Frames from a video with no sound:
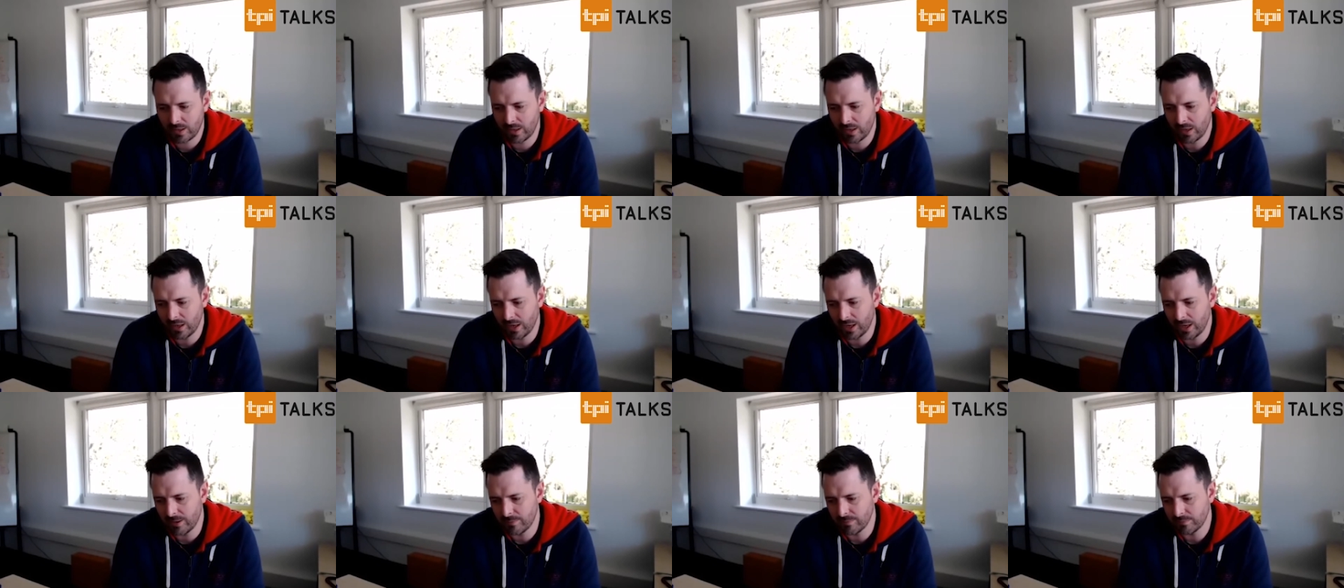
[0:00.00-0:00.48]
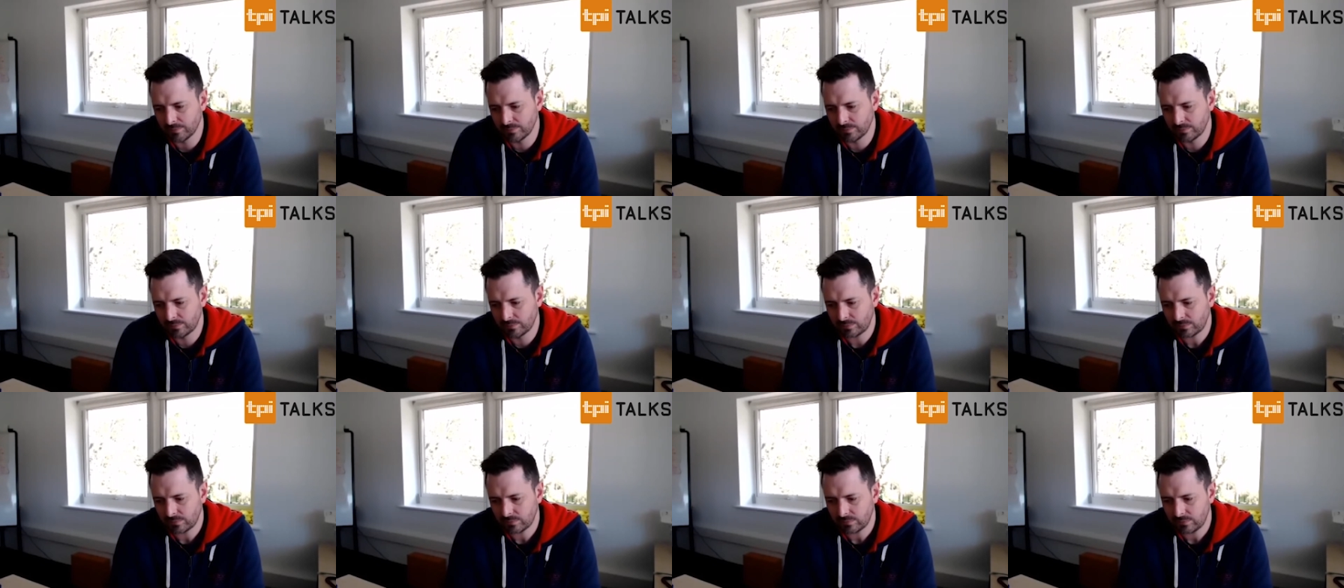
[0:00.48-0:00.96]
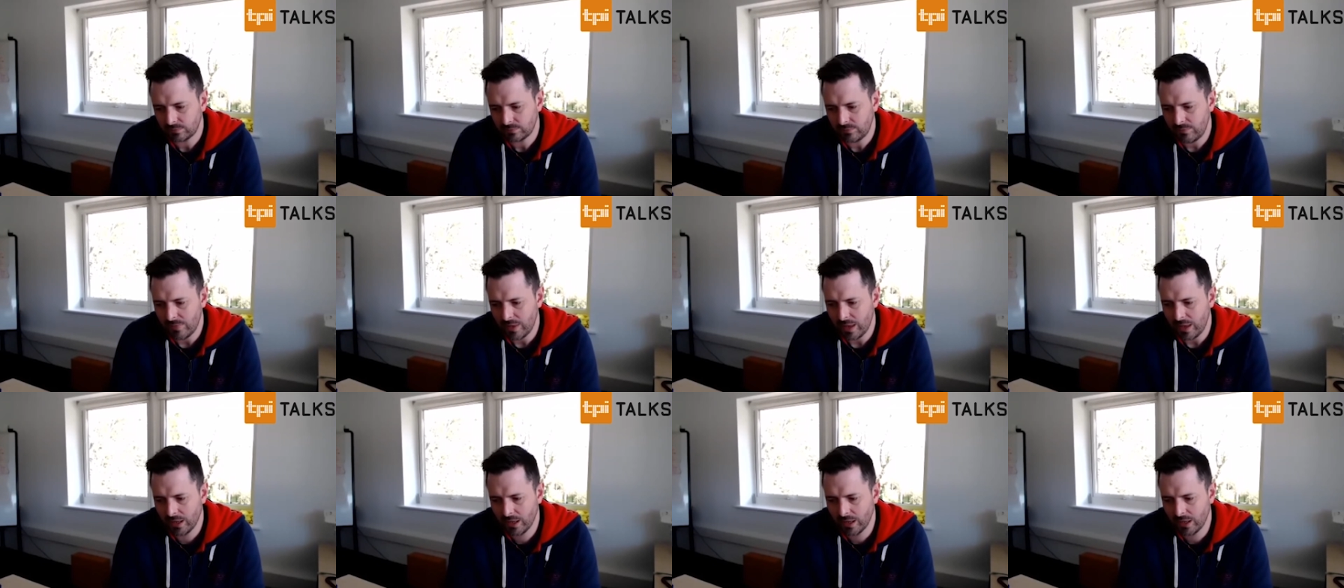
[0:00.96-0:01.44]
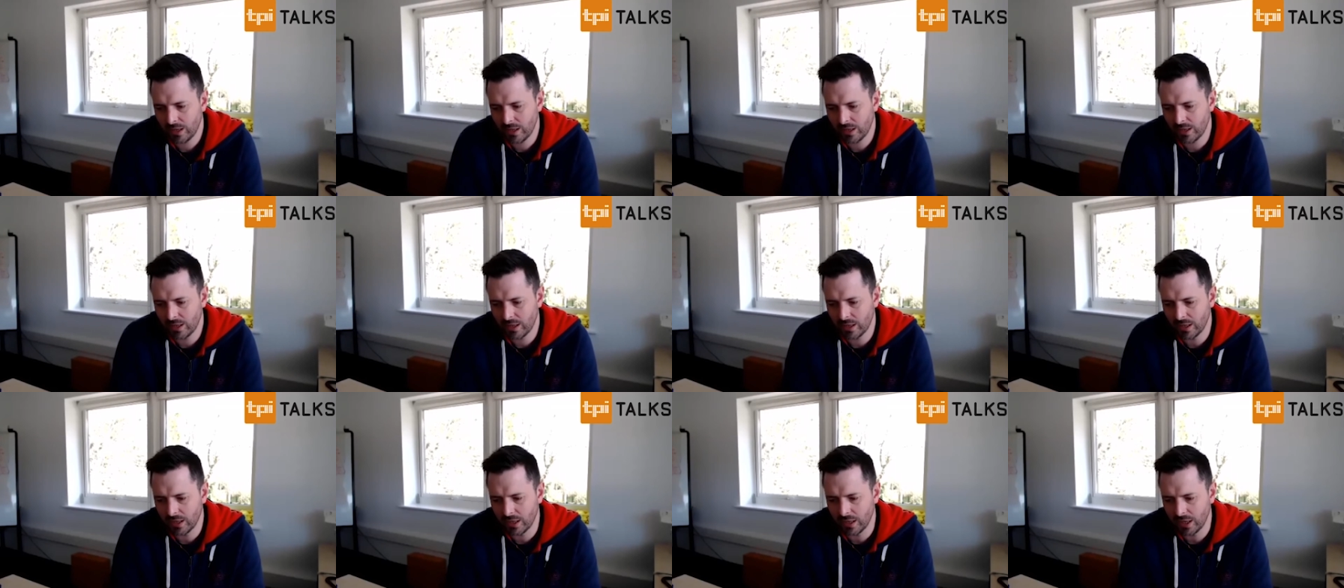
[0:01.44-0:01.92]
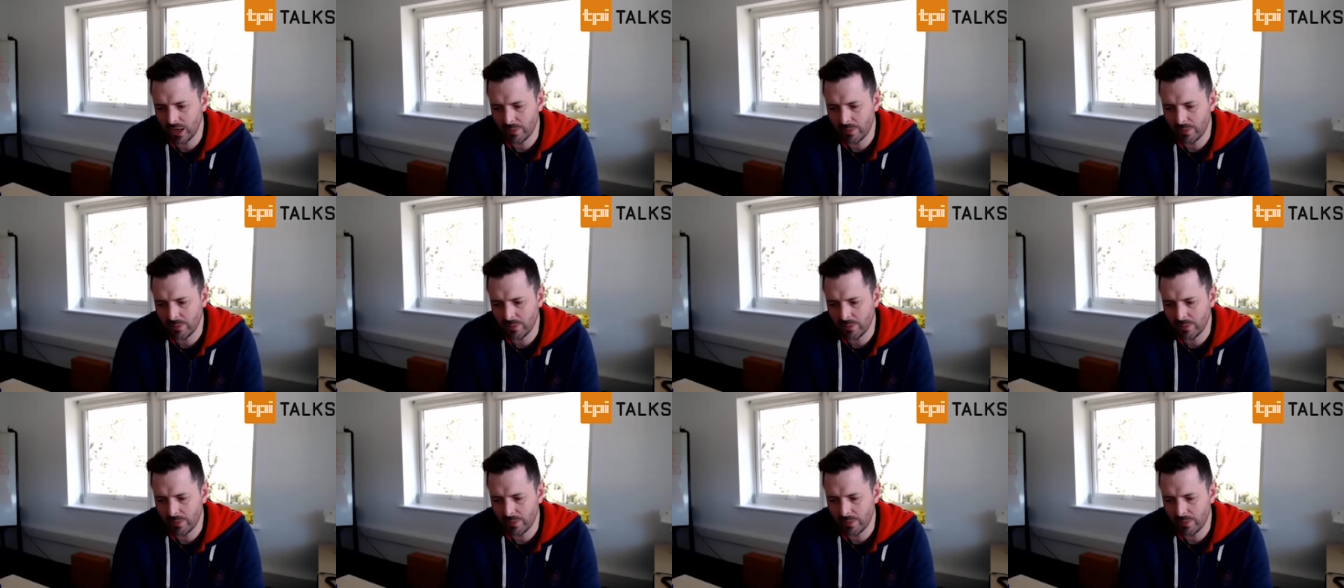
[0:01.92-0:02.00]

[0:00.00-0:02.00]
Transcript: um, uh,